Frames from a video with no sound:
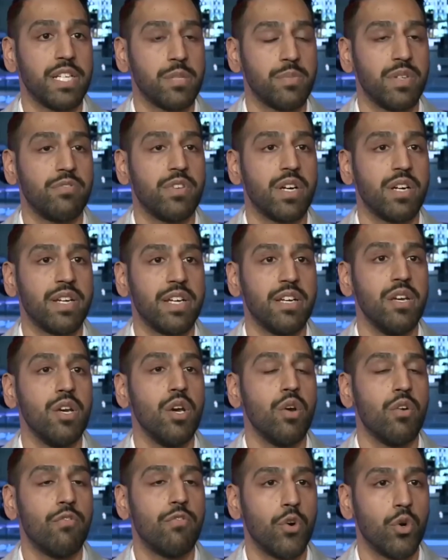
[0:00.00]
Dubai has been very
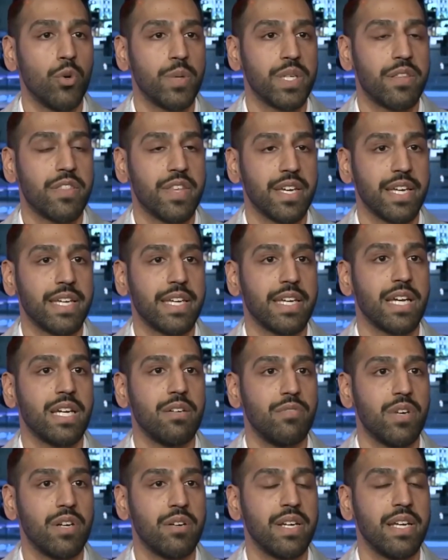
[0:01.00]

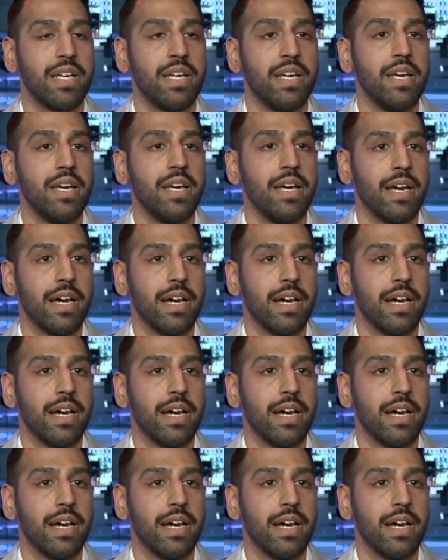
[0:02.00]
forward-thinking and very